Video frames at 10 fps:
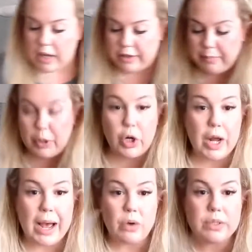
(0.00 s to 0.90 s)
on the
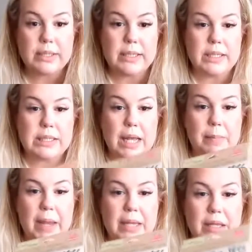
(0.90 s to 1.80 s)
birdhouses,
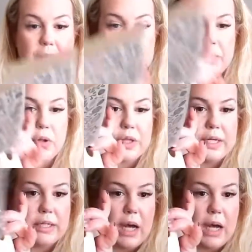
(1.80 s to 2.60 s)
like paint them and put these